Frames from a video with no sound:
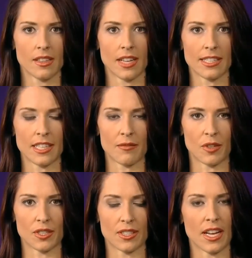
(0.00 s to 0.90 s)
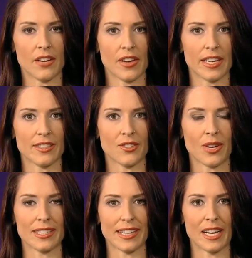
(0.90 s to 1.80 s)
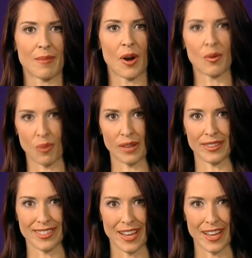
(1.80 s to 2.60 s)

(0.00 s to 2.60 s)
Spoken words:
That's it for tonight, you guys. Join us again tomorrow to break the